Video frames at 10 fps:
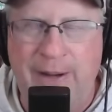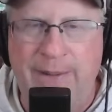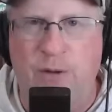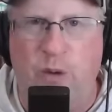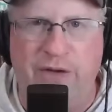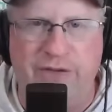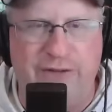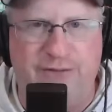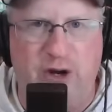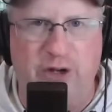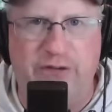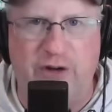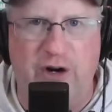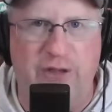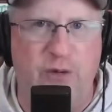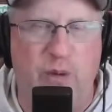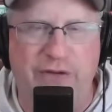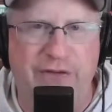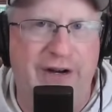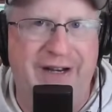It wasn't a false start. There
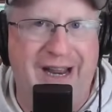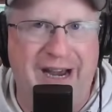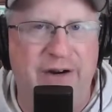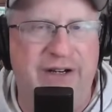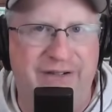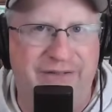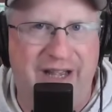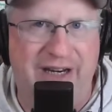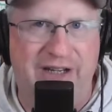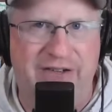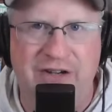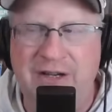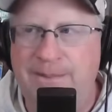wasn't an inherent advantage.